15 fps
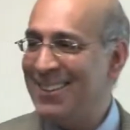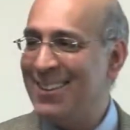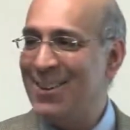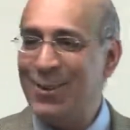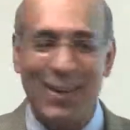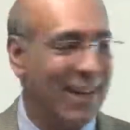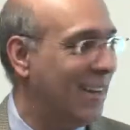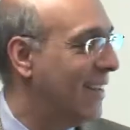
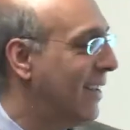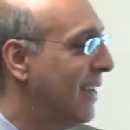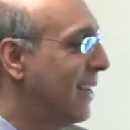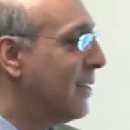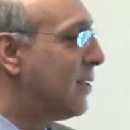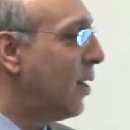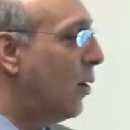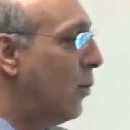Okay.
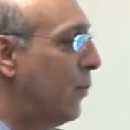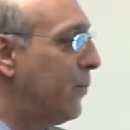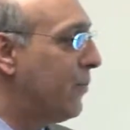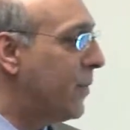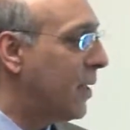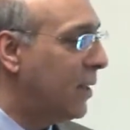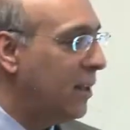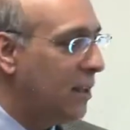So,
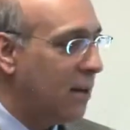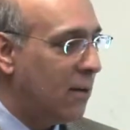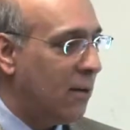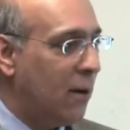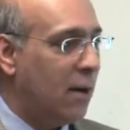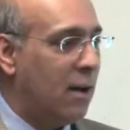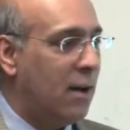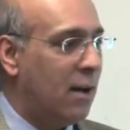you know,
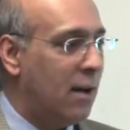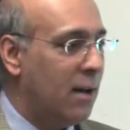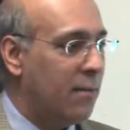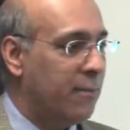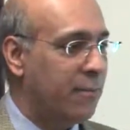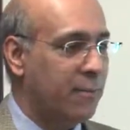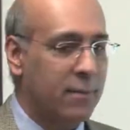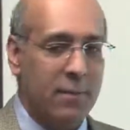
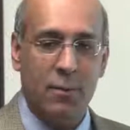um,